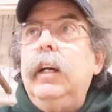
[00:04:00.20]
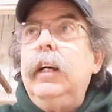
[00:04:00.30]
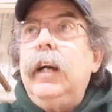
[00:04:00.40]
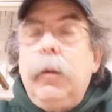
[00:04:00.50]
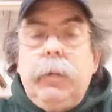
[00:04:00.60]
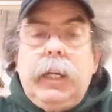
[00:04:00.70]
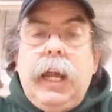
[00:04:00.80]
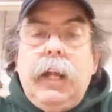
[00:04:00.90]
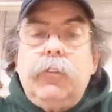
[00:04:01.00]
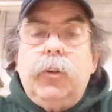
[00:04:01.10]
have been
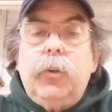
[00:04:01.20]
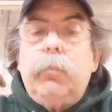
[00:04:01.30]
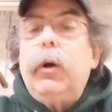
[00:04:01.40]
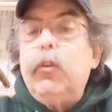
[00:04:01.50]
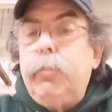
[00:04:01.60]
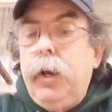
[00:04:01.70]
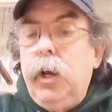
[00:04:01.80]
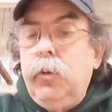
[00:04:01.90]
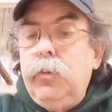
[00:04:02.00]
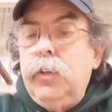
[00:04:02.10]
canceled or
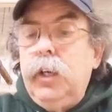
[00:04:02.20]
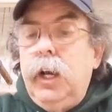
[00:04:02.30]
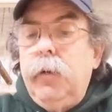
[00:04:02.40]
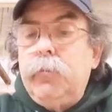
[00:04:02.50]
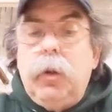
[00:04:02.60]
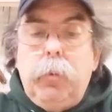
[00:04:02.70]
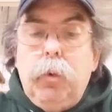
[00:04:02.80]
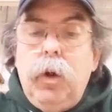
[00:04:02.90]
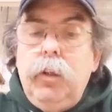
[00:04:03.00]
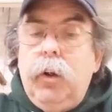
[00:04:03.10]
postponed. Some
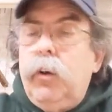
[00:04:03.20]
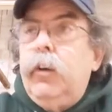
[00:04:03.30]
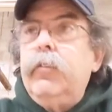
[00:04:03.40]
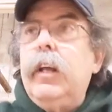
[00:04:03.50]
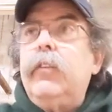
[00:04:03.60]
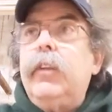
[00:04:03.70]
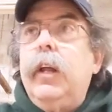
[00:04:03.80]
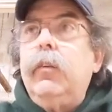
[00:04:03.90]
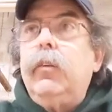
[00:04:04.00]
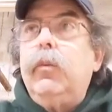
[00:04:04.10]
are events
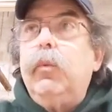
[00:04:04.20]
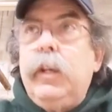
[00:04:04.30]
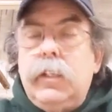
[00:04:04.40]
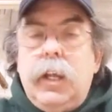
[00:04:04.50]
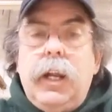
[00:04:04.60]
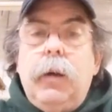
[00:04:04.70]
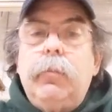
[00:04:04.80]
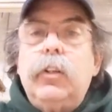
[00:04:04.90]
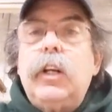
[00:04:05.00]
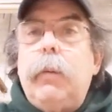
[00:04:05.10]
that we set up,
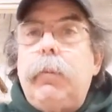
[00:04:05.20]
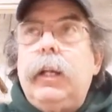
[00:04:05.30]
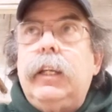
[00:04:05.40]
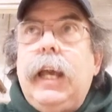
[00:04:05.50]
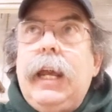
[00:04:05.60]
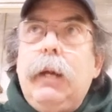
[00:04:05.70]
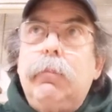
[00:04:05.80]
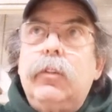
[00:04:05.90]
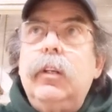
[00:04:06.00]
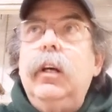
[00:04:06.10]
the ShopBot
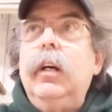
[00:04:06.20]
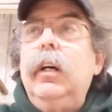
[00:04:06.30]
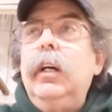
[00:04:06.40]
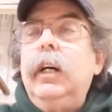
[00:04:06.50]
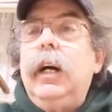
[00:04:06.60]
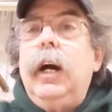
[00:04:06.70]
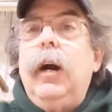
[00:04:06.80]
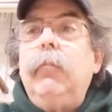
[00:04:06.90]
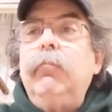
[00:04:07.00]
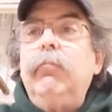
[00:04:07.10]
camps,
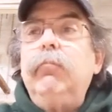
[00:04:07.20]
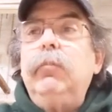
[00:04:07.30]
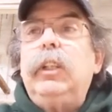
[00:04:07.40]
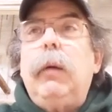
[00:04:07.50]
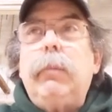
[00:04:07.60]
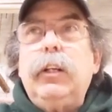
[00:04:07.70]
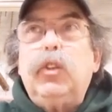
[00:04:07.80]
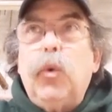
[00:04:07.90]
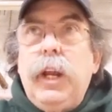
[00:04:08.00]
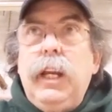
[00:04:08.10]
ShopBot
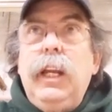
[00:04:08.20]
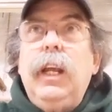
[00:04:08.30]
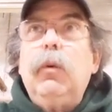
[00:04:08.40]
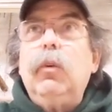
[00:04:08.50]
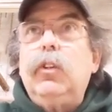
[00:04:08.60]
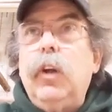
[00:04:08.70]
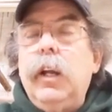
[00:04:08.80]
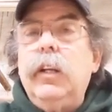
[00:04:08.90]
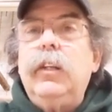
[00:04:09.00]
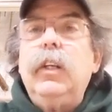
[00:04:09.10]
training we're
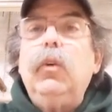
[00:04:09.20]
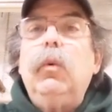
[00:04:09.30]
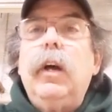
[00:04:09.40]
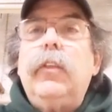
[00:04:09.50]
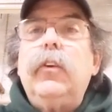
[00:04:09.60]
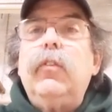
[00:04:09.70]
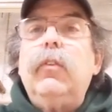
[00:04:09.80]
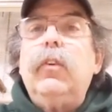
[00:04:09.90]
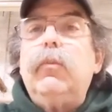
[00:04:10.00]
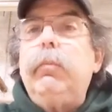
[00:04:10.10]
trying to deal with. There's a